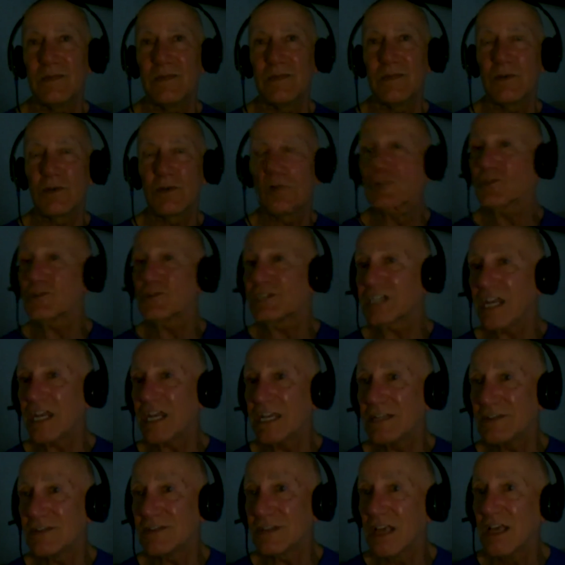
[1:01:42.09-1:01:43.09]
grocery
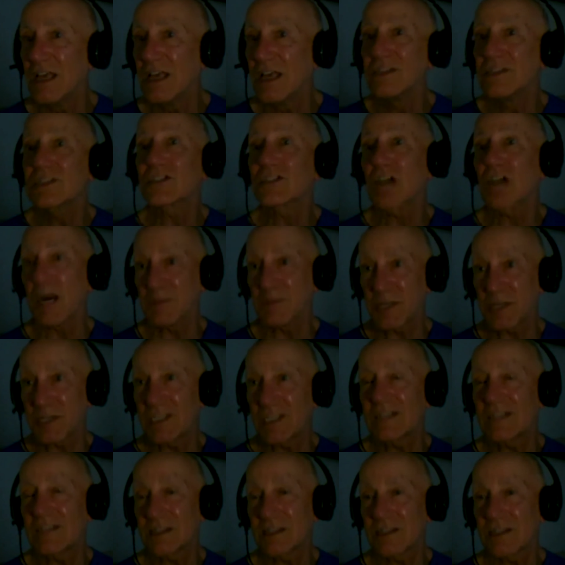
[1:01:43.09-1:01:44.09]
chains stopped
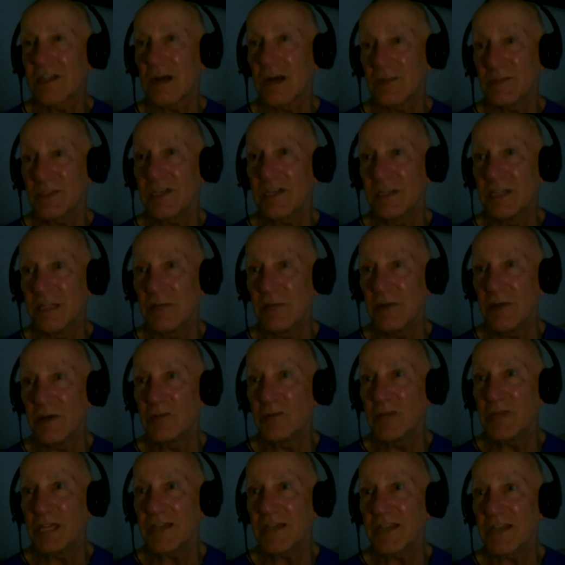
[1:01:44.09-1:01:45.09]
stopped selling whale
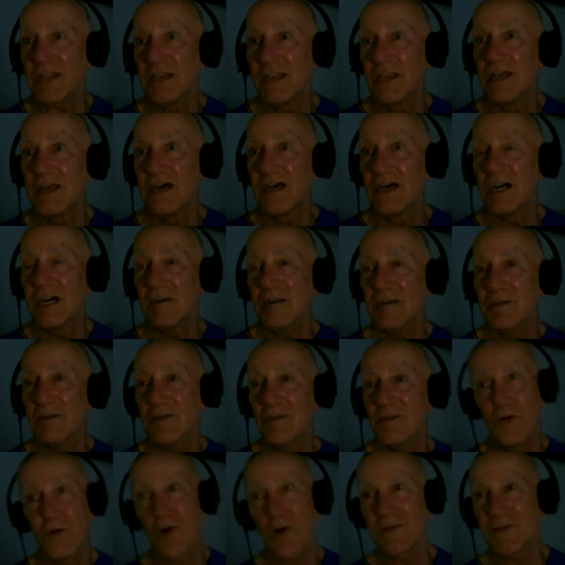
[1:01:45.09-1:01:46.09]
meat um,
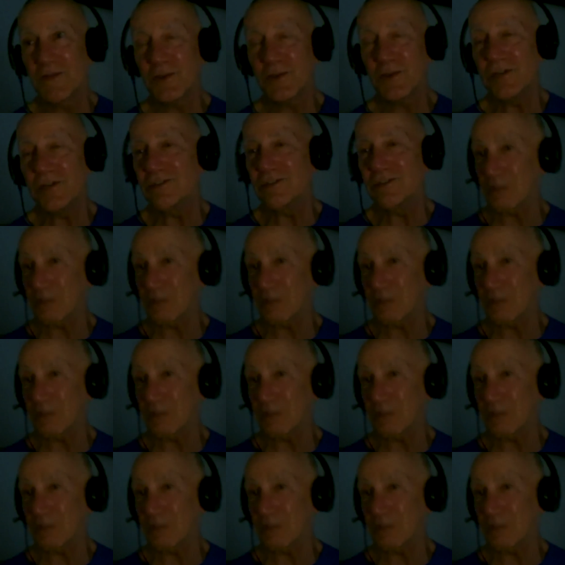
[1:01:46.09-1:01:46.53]
for a few years.